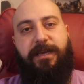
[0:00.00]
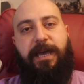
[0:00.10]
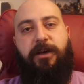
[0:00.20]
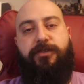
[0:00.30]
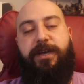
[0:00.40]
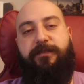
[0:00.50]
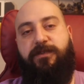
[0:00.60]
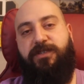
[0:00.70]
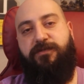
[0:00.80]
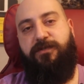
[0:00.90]

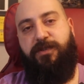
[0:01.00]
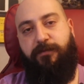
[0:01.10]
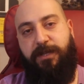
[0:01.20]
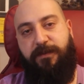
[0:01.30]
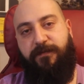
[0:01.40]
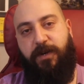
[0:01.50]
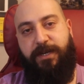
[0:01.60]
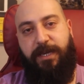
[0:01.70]
Helldivers 2 is a really fun